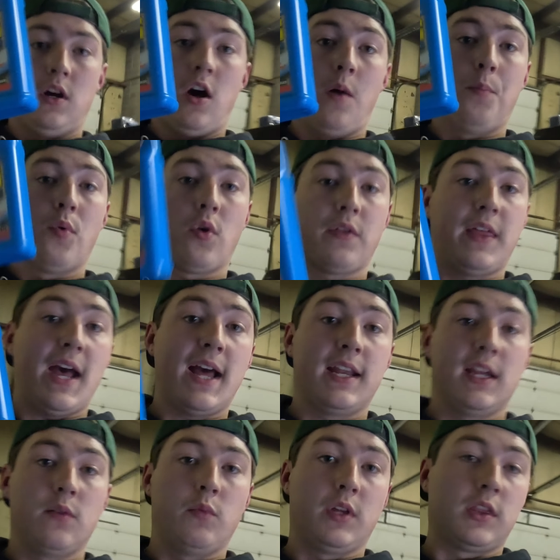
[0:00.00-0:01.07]
I'll pour that
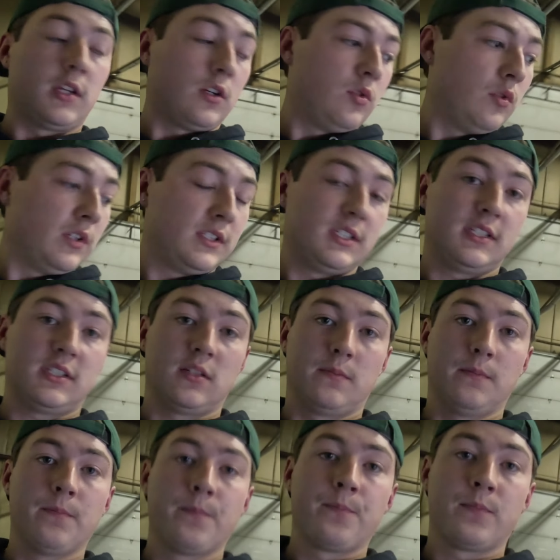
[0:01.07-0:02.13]
in with the coolant
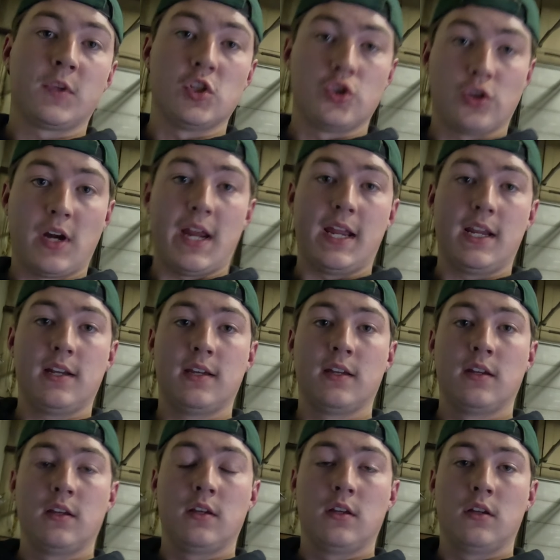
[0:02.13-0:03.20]
system drained,
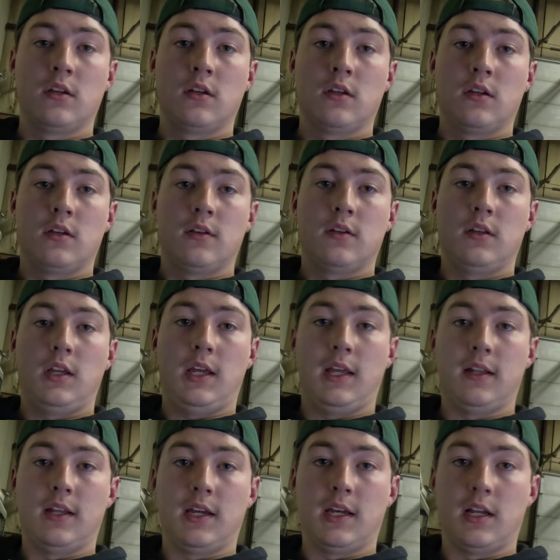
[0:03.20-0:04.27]

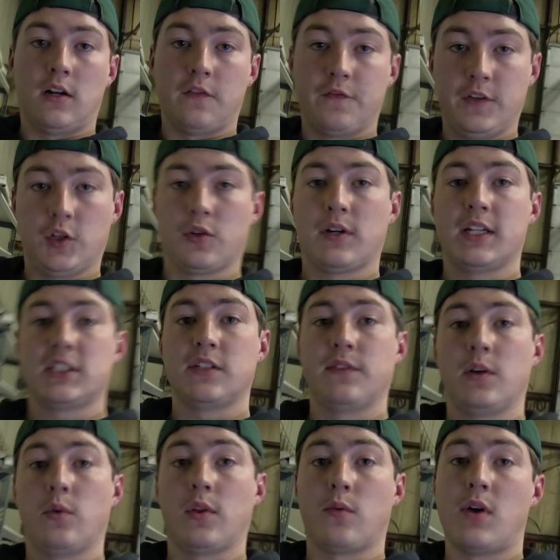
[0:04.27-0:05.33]
and then I'll fill the rest of
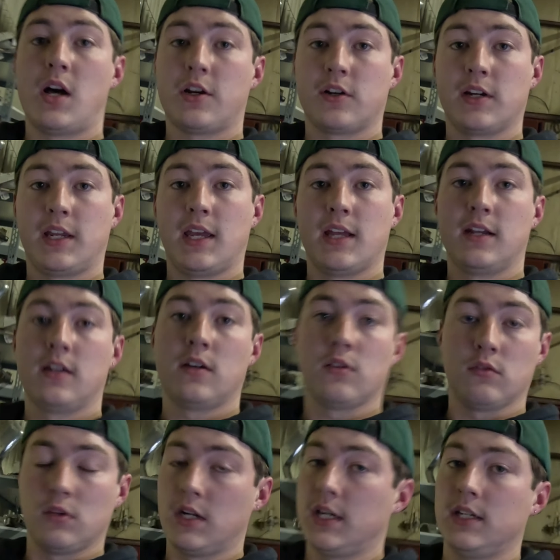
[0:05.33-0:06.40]
it with water again.
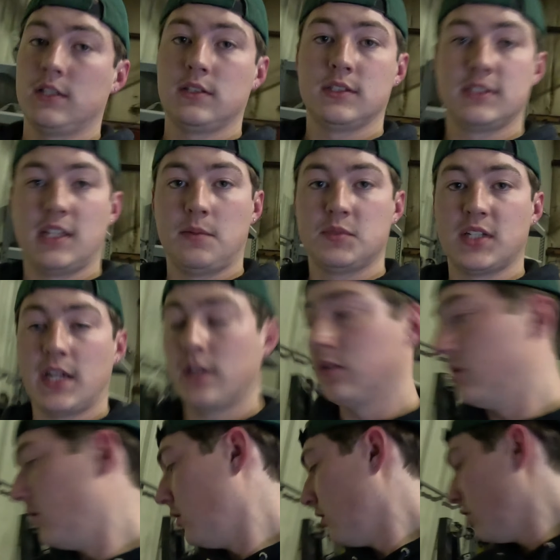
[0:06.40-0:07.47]
Run it, same cycle.